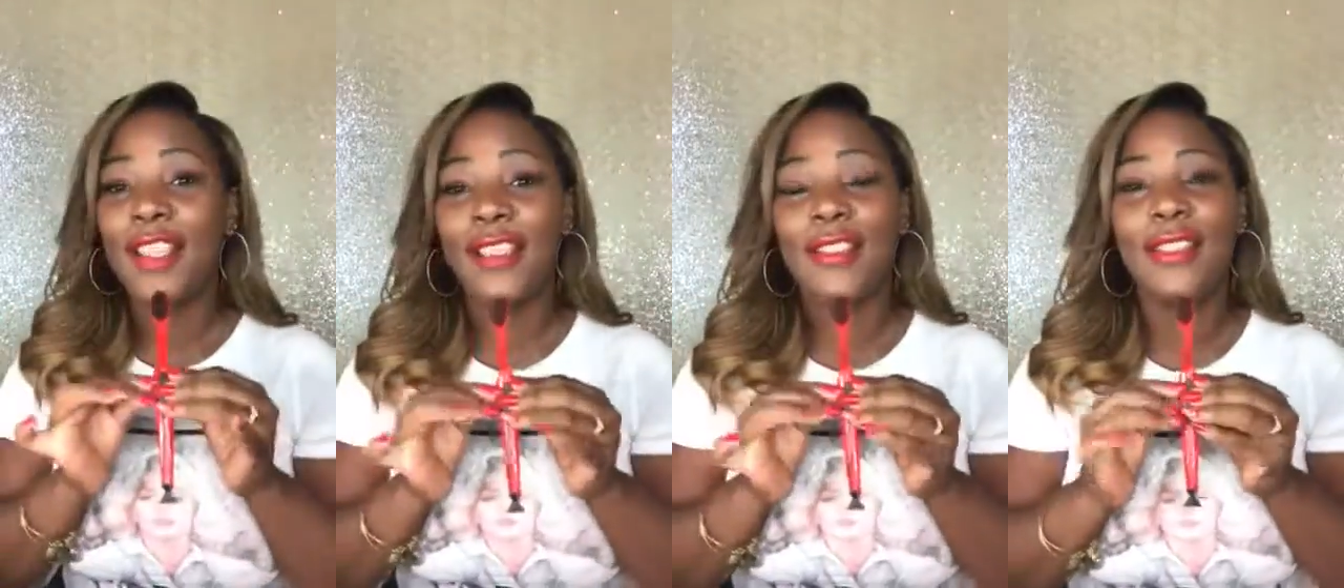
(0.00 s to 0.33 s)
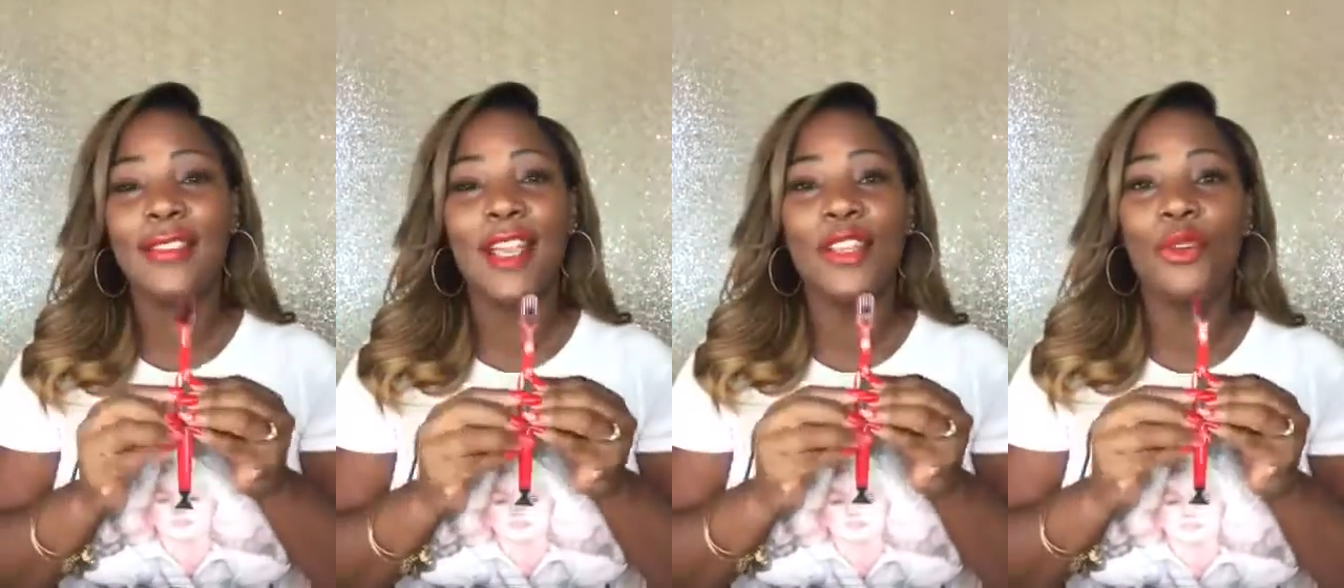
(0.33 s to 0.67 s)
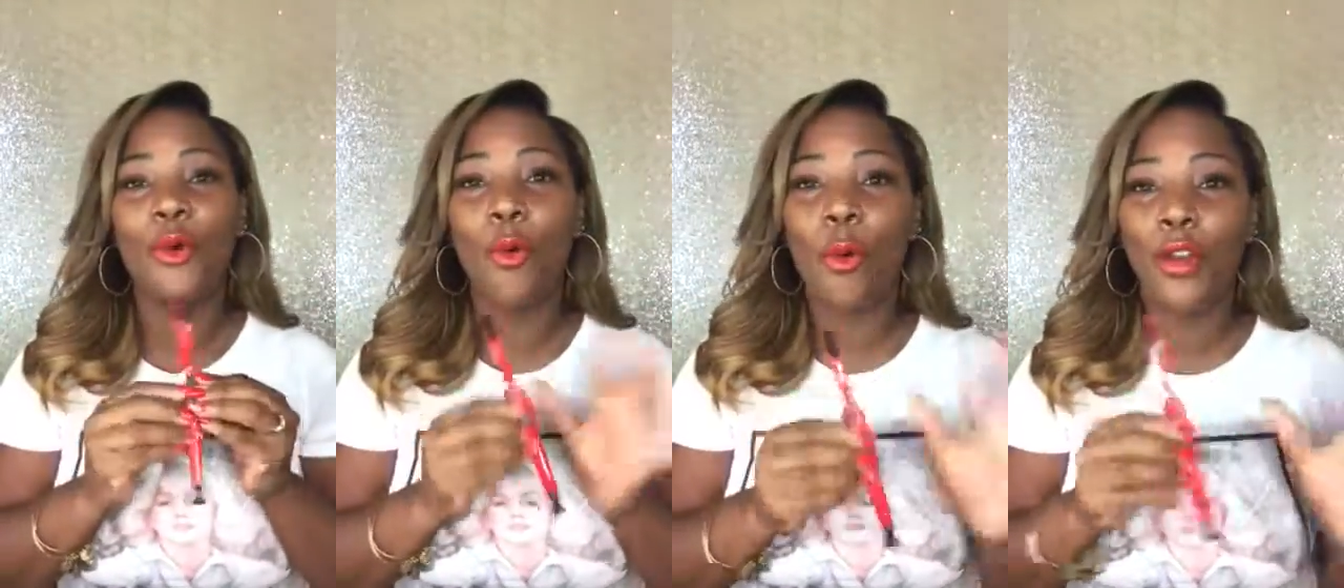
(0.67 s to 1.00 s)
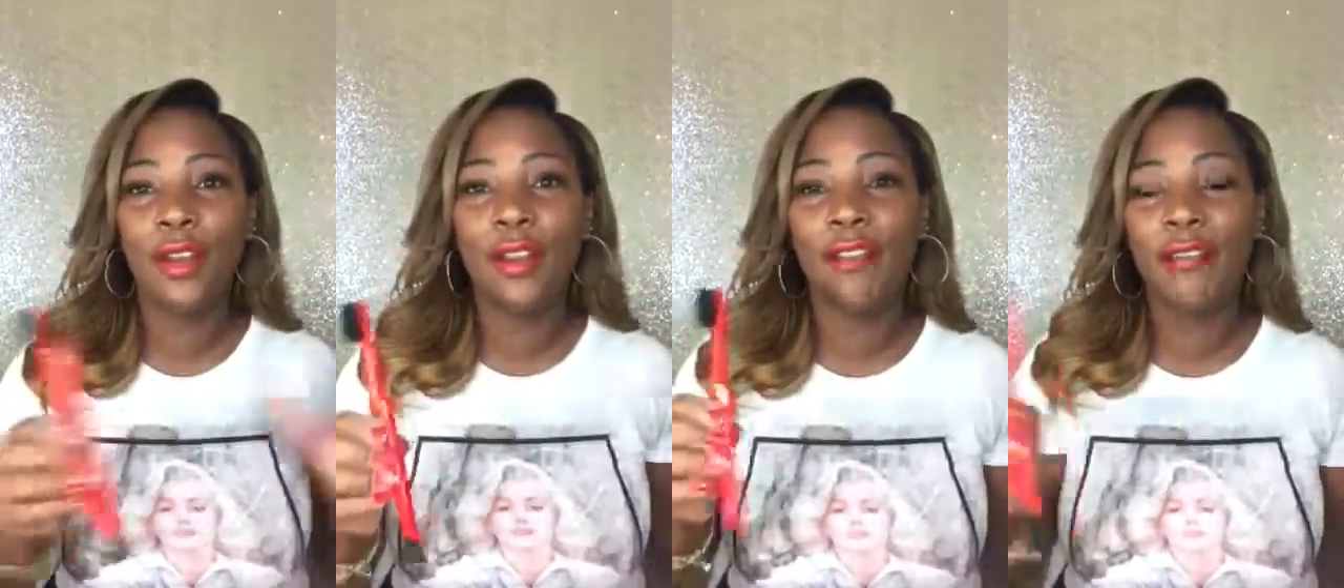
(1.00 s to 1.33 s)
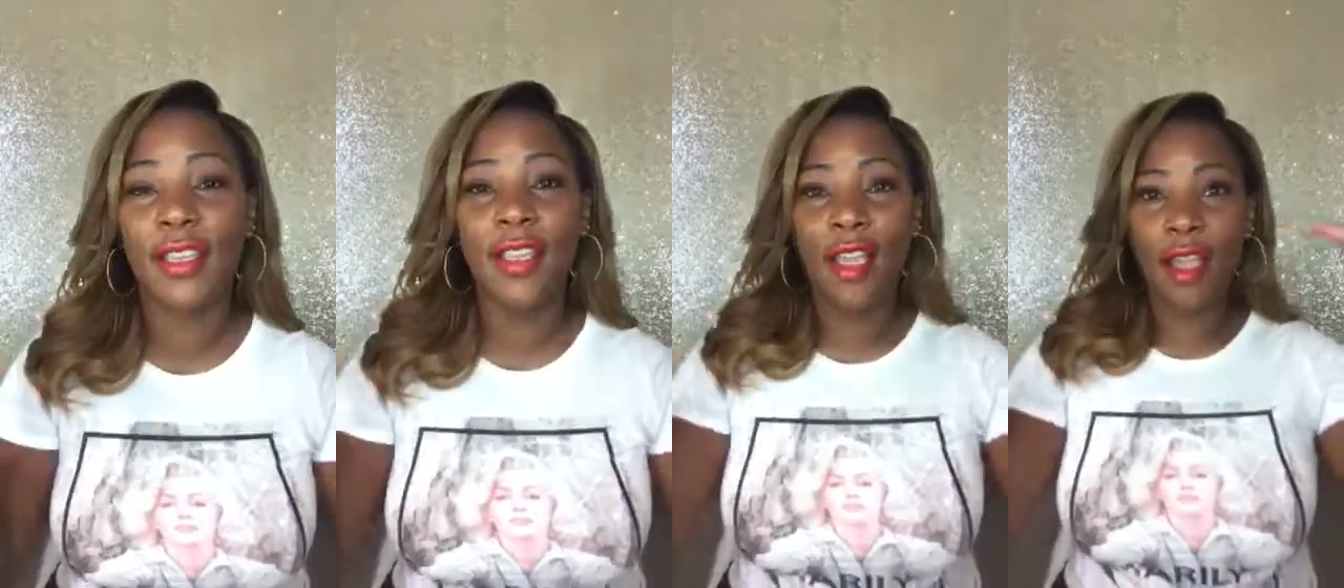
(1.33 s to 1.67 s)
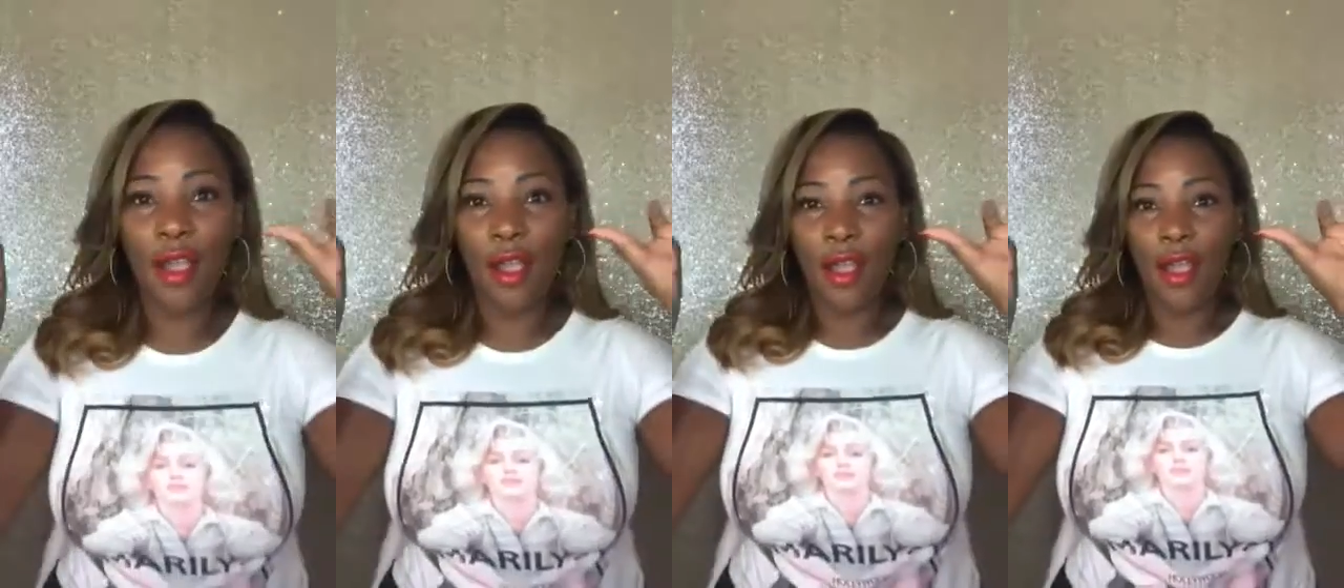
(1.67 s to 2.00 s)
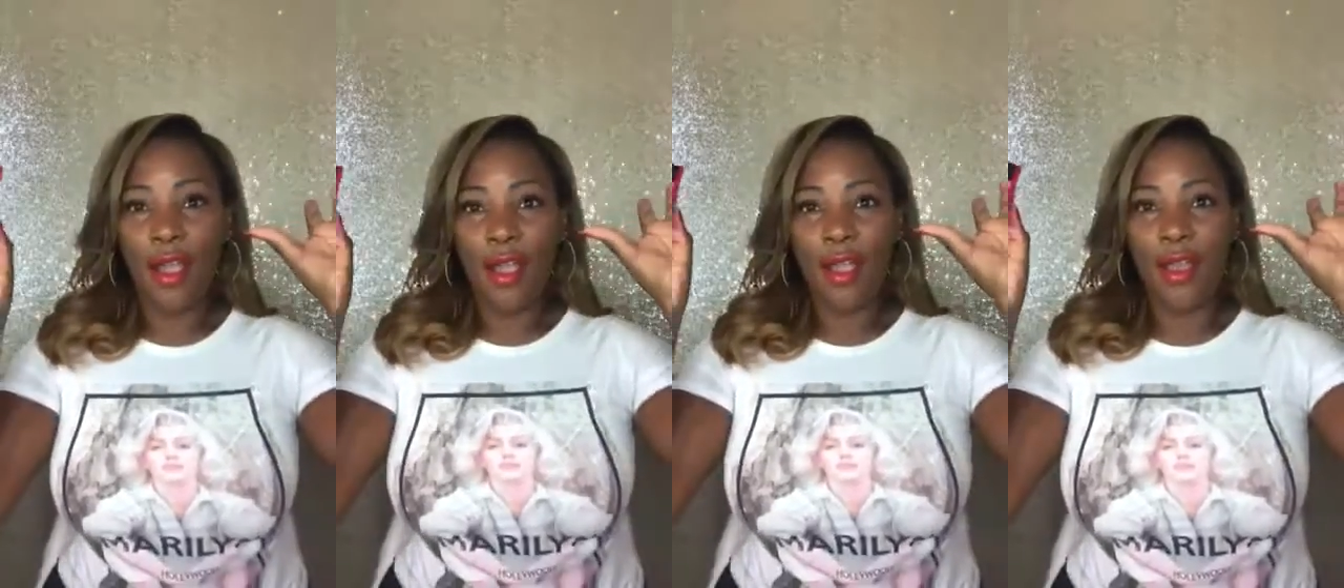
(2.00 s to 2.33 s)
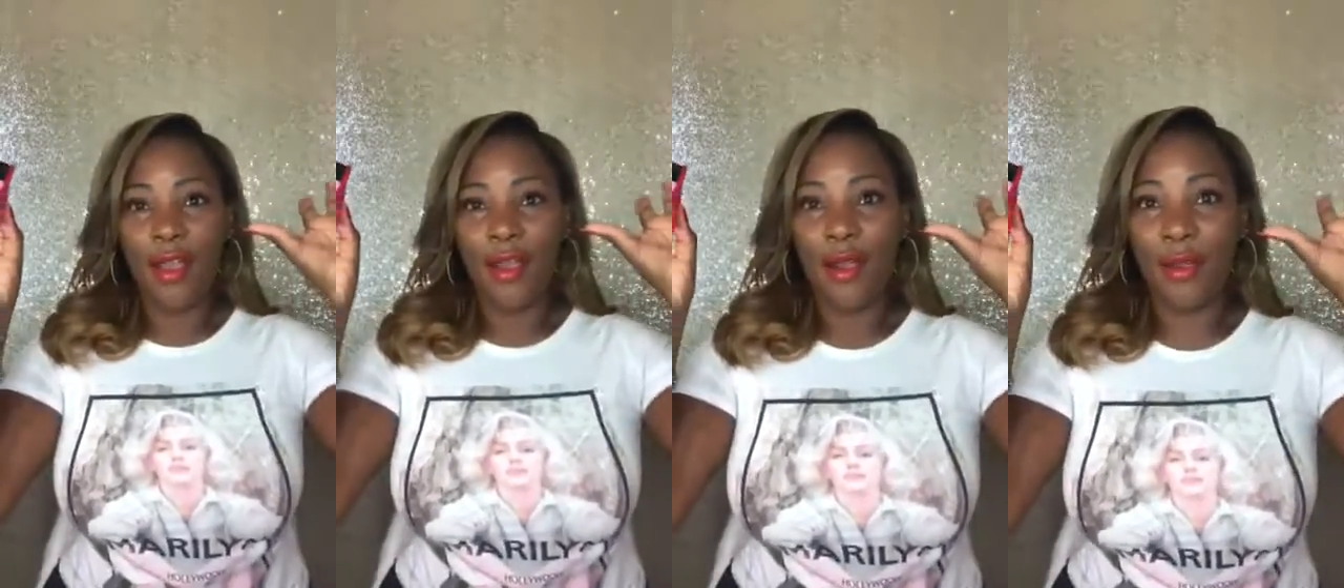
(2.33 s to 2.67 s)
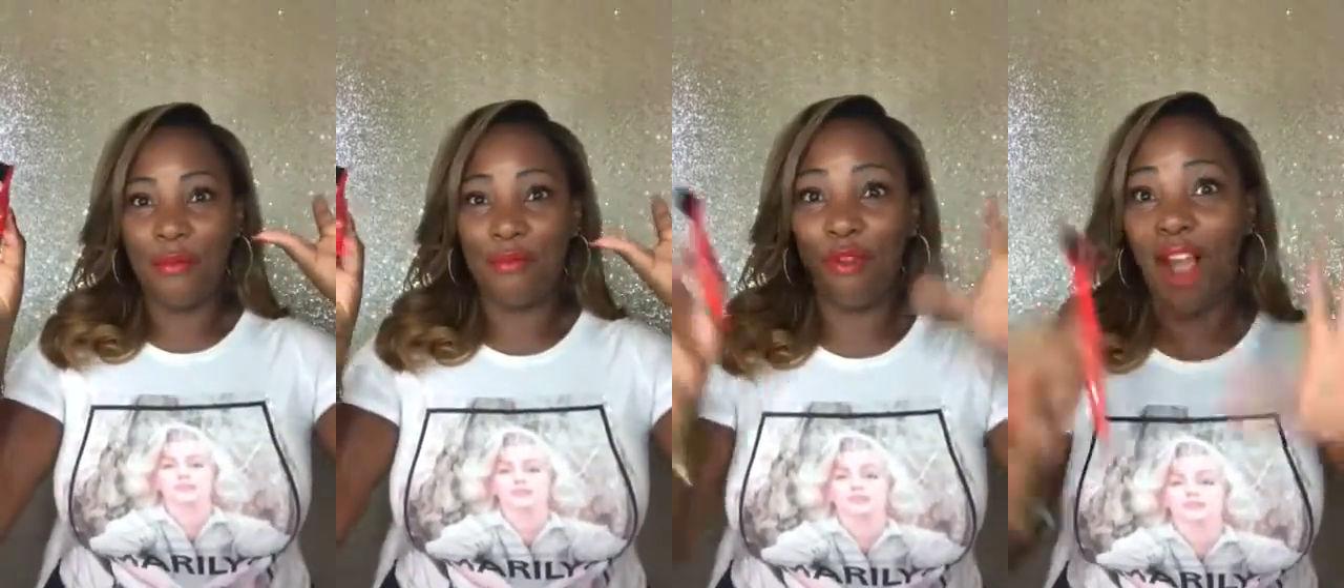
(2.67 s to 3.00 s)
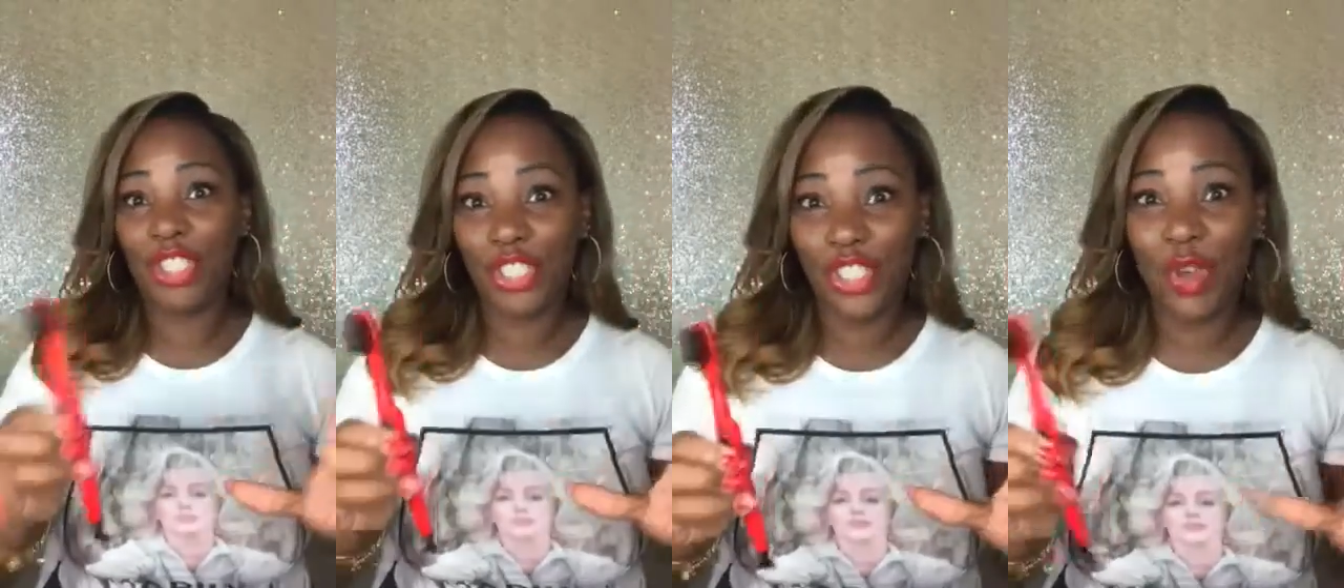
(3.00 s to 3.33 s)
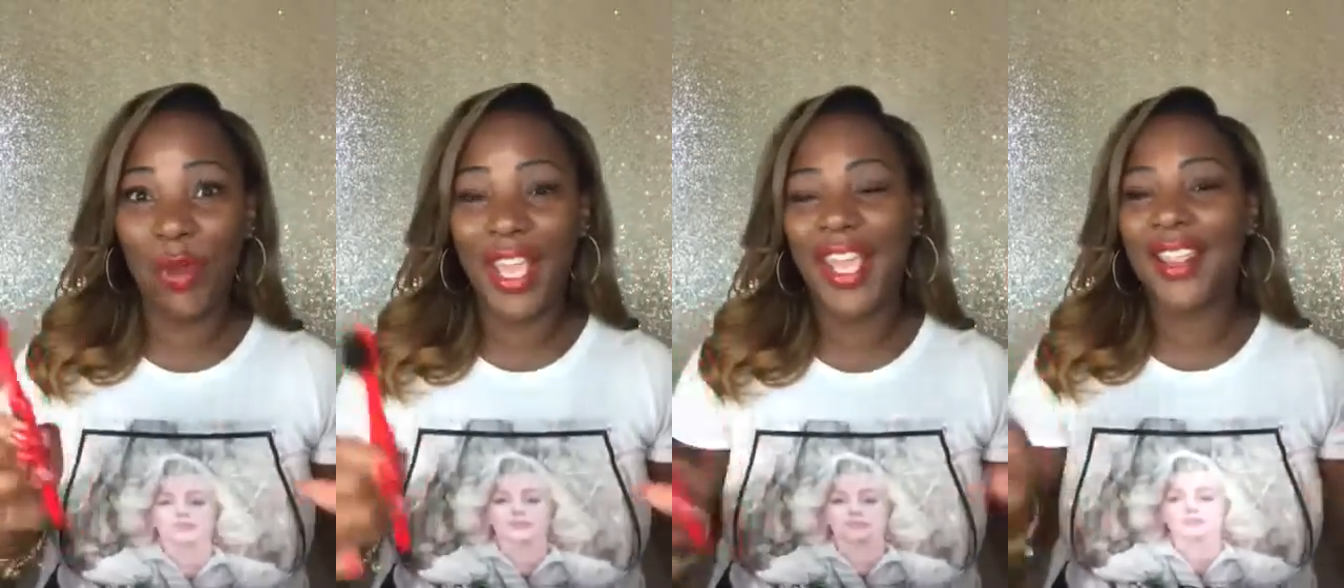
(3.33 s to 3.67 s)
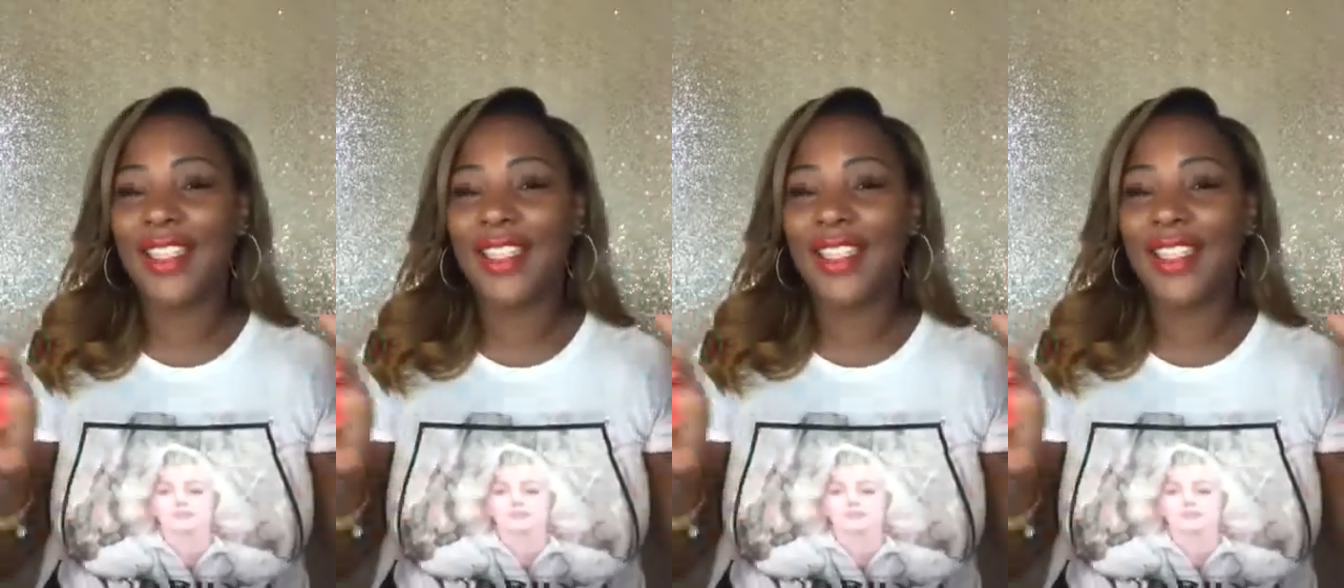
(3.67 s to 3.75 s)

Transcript: This is not your ordinary brush, okay?